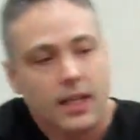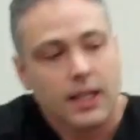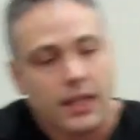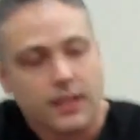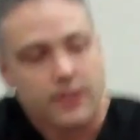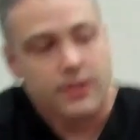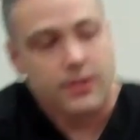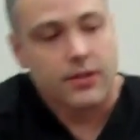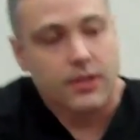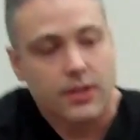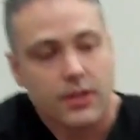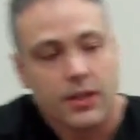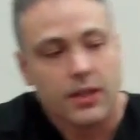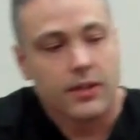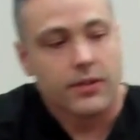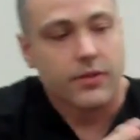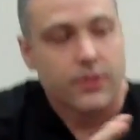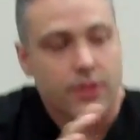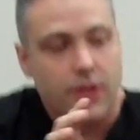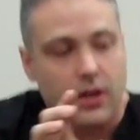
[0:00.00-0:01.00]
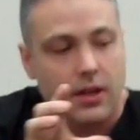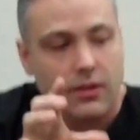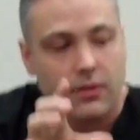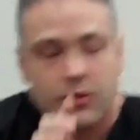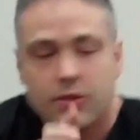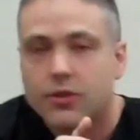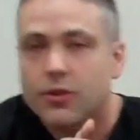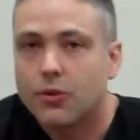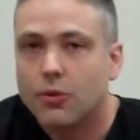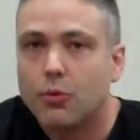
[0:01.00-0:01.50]
It's
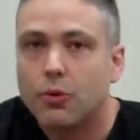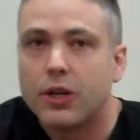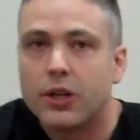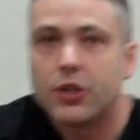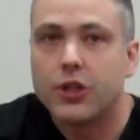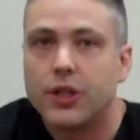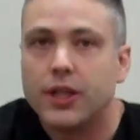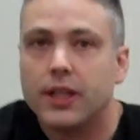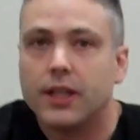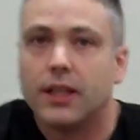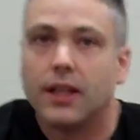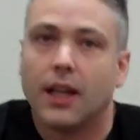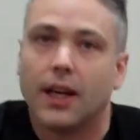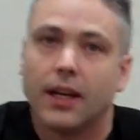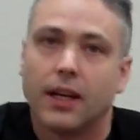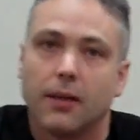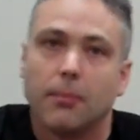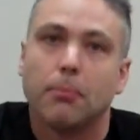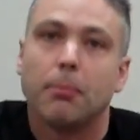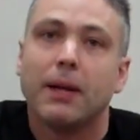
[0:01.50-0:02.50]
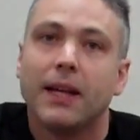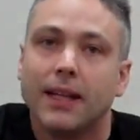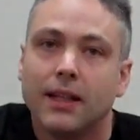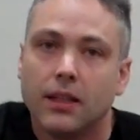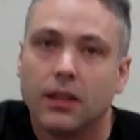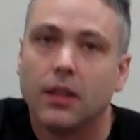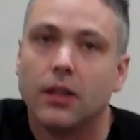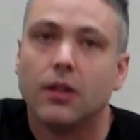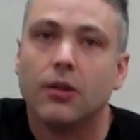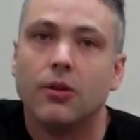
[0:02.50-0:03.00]
not squishy like a
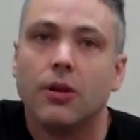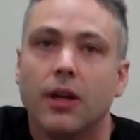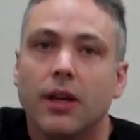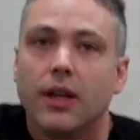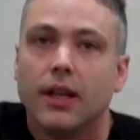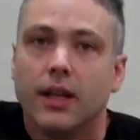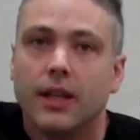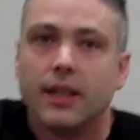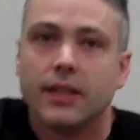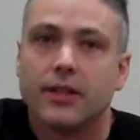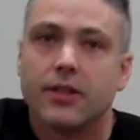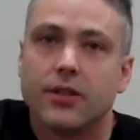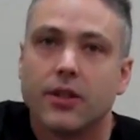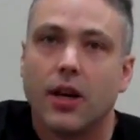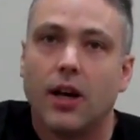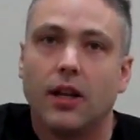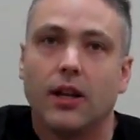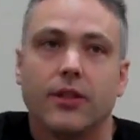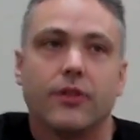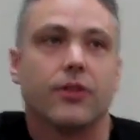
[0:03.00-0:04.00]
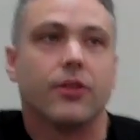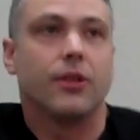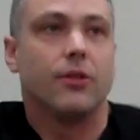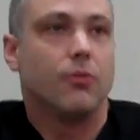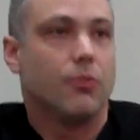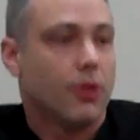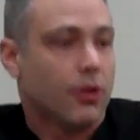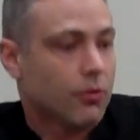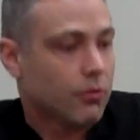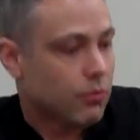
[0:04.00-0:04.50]
pillow. It's solid, so
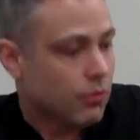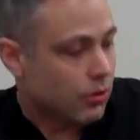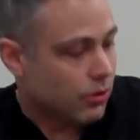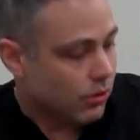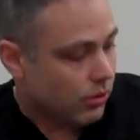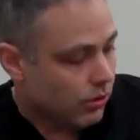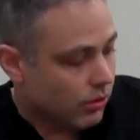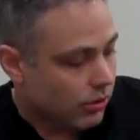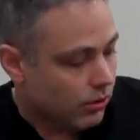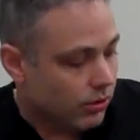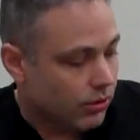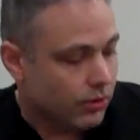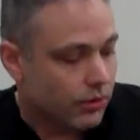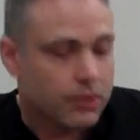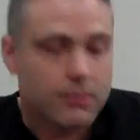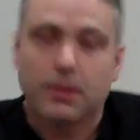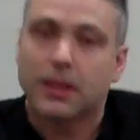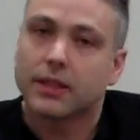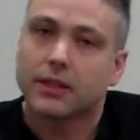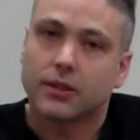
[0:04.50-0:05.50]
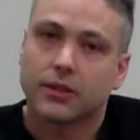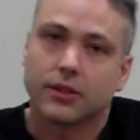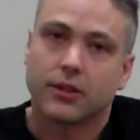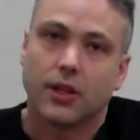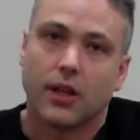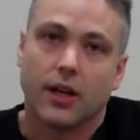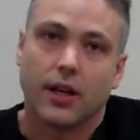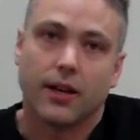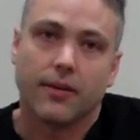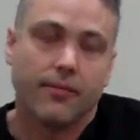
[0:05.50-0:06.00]
you want to roll the
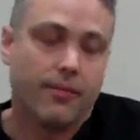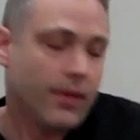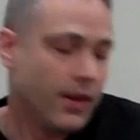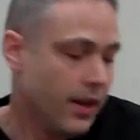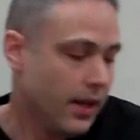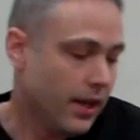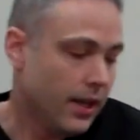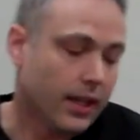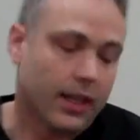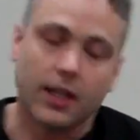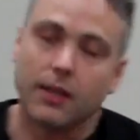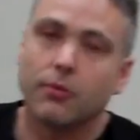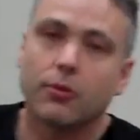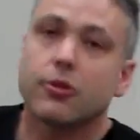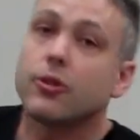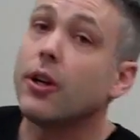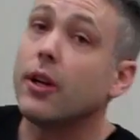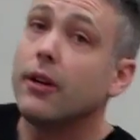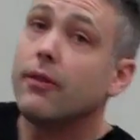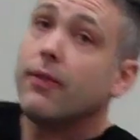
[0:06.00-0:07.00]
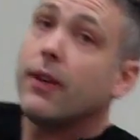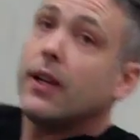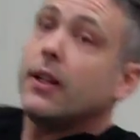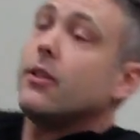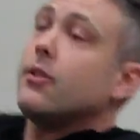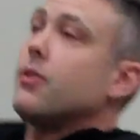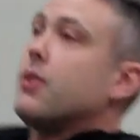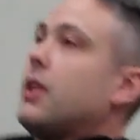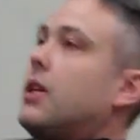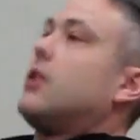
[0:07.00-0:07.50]
muscles on it. Again, we're trying to
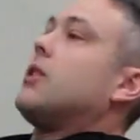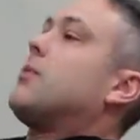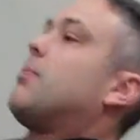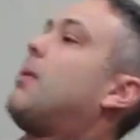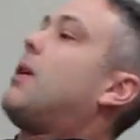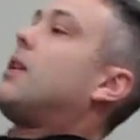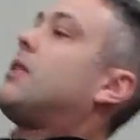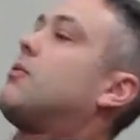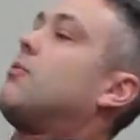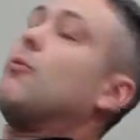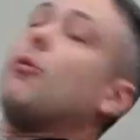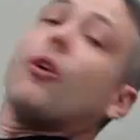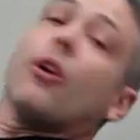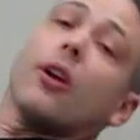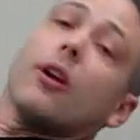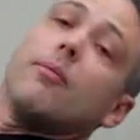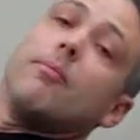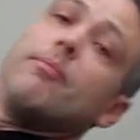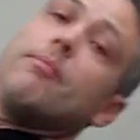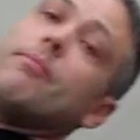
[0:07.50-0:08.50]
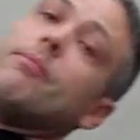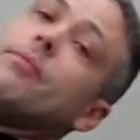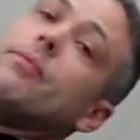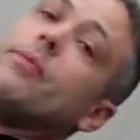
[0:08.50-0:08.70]
find those tender spots and work them.